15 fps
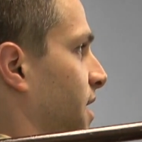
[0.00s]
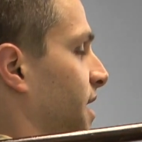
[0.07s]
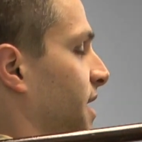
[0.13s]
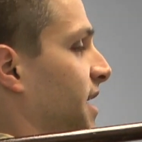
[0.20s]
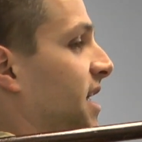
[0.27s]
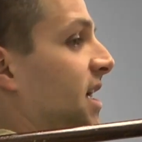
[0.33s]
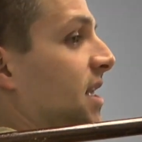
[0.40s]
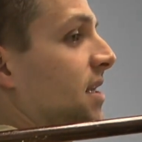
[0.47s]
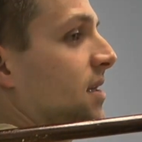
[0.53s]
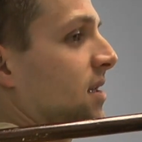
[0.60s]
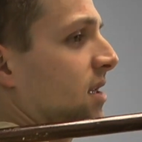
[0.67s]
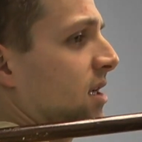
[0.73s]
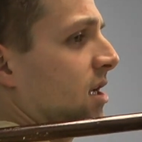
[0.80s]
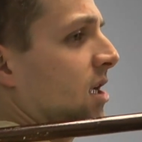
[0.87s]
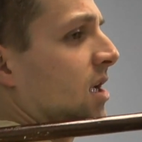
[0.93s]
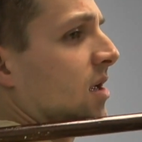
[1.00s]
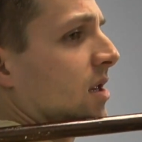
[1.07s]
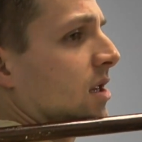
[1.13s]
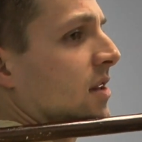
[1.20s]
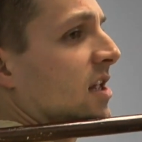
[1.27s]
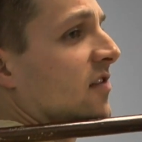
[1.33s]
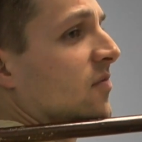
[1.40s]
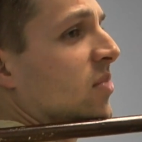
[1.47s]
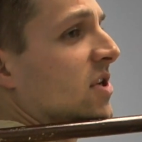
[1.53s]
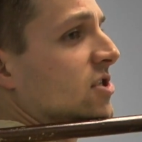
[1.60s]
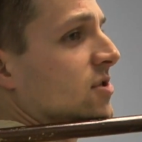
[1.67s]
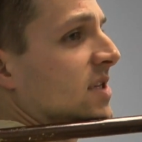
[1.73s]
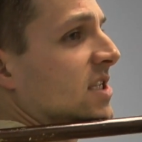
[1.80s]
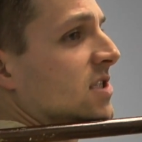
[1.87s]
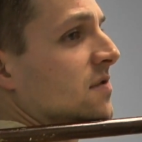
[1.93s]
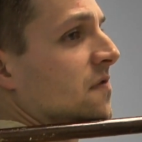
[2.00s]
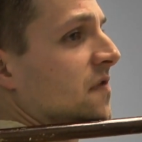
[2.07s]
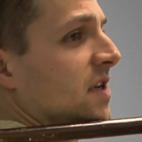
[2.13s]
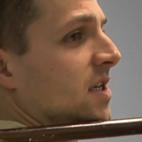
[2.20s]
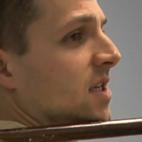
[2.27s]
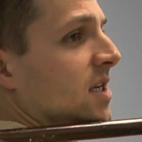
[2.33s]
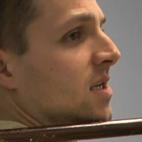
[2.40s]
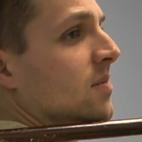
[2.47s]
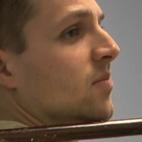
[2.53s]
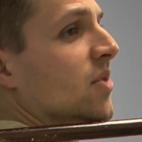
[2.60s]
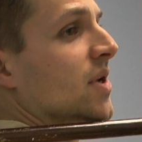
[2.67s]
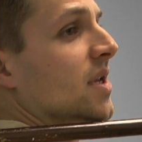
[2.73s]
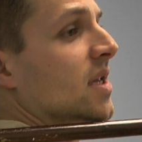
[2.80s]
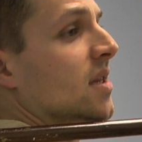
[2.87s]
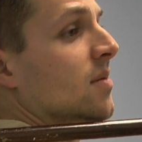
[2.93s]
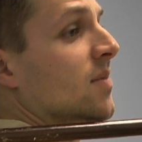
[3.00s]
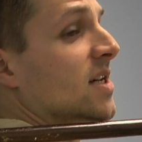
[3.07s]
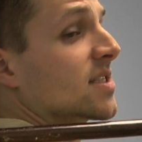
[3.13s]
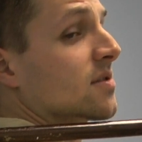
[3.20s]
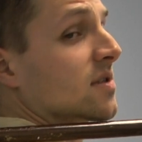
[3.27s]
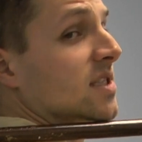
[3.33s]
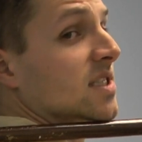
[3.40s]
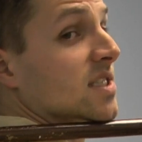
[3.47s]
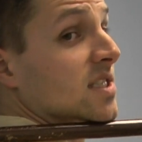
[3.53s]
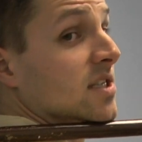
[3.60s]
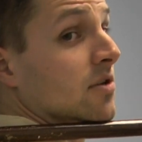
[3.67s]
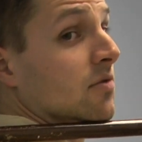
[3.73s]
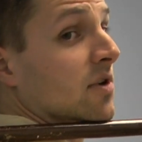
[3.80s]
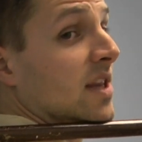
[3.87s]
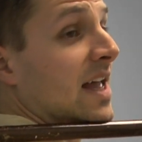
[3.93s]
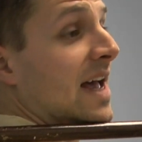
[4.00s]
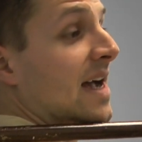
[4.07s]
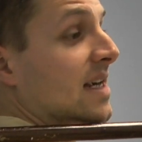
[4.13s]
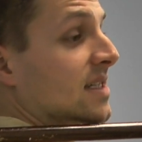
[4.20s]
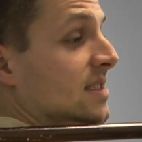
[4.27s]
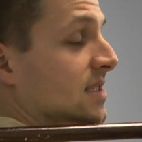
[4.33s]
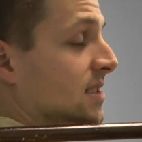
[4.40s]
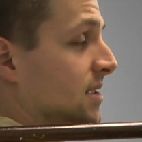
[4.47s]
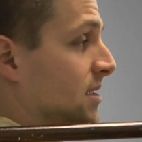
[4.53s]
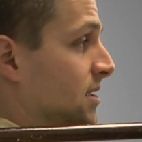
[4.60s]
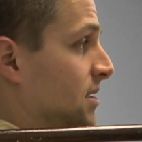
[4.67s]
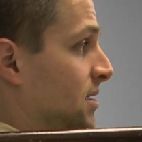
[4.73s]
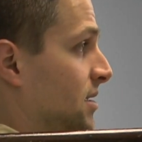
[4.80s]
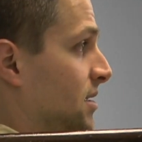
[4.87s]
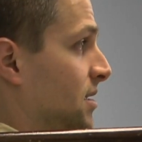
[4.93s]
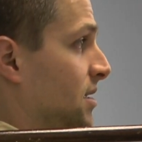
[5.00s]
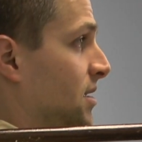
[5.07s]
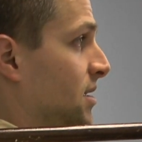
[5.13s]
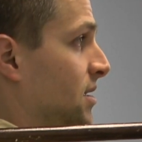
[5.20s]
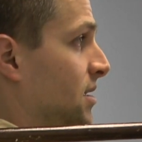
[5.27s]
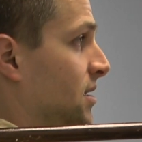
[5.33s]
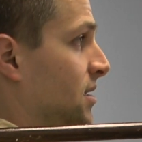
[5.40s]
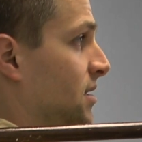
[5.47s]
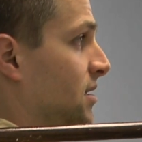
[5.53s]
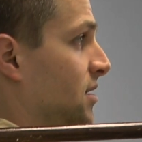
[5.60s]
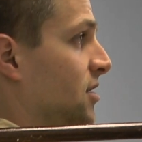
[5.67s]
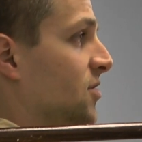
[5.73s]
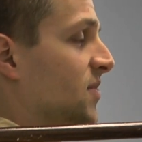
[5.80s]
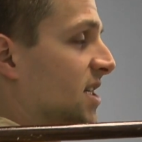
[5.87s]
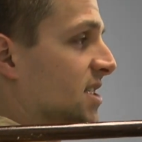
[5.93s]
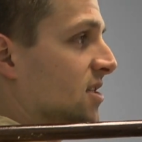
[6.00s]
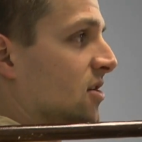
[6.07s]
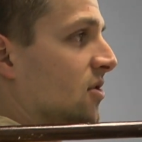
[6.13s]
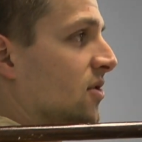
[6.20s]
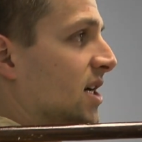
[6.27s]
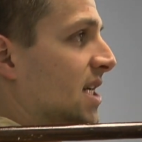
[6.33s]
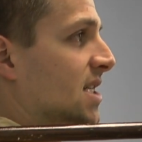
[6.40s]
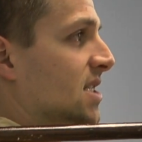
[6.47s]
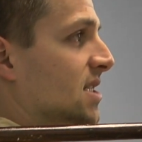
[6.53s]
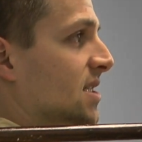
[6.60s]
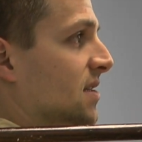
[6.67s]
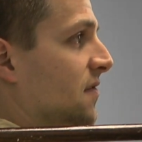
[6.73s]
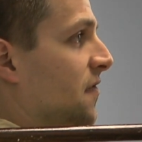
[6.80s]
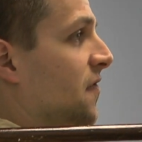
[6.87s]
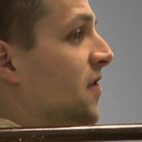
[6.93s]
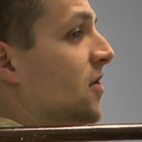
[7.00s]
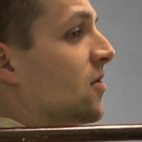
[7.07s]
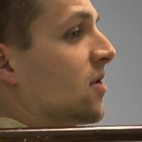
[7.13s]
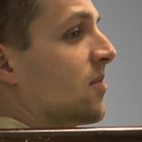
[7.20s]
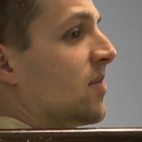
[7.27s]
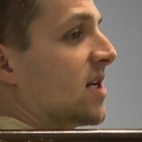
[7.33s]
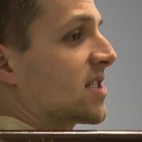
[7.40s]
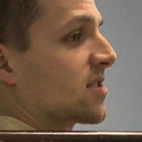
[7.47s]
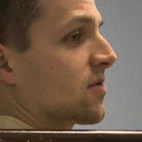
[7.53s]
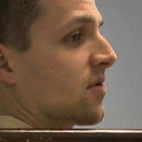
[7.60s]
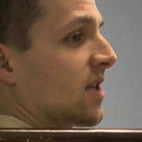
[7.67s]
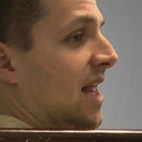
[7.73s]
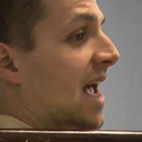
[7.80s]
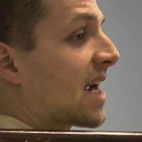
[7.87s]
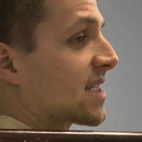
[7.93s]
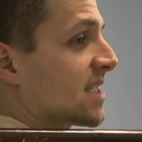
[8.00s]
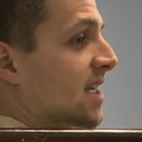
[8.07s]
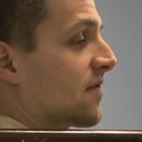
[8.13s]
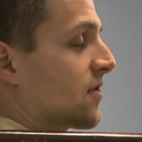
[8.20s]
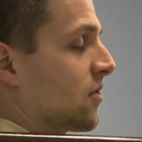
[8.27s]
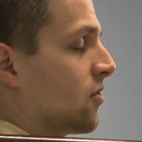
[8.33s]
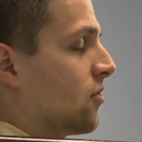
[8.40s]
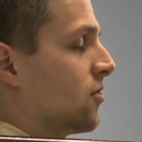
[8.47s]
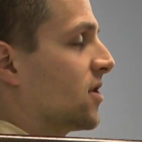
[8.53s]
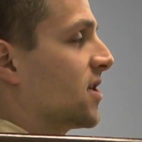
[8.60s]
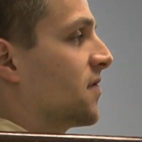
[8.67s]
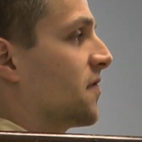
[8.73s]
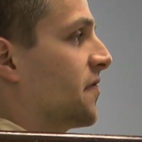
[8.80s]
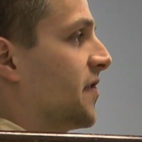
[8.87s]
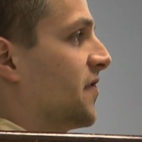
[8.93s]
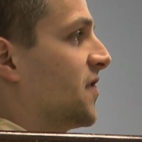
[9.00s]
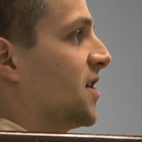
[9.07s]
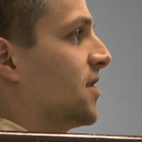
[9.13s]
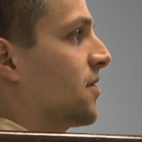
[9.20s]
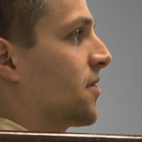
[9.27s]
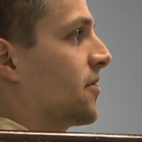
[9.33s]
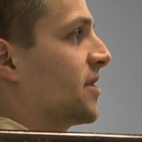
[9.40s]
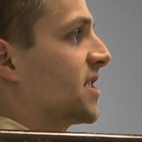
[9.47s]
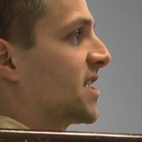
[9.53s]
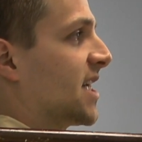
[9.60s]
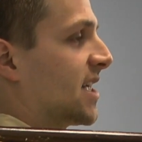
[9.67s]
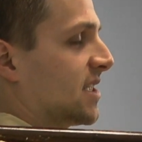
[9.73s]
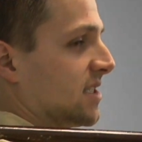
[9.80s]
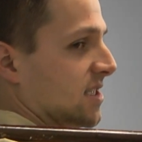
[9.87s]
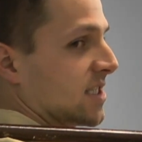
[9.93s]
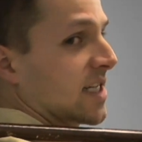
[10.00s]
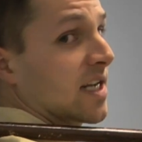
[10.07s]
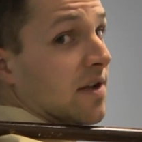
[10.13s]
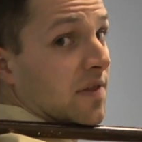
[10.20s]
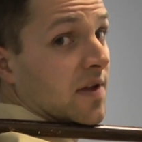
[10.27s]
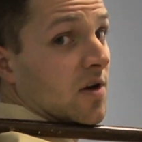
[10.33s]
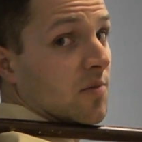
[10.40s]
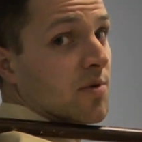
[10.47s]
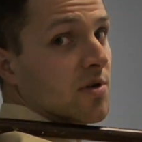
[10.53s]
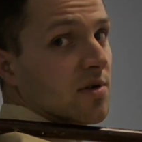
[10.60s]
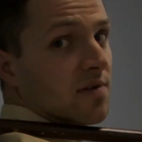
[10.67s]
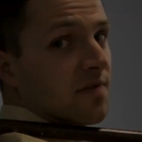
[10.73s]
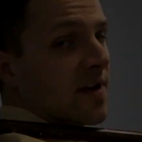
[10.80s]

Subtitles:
And again, enough pressure that you feel it, but the muscle can still relax. You must always feel the muscle relax after holding 15 to 30 seconds to get a therapeutic